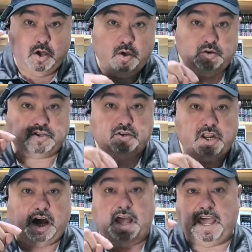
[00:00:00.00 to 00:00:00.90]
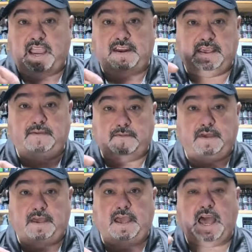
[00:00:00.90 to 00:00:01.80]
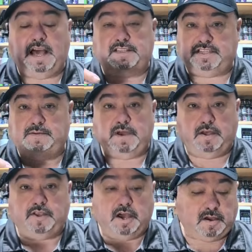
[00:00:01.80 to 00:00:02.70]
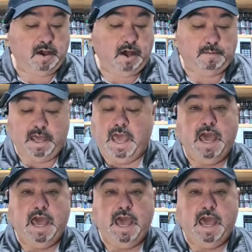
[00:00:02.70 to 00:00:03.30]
whozer.adv@gmail.com.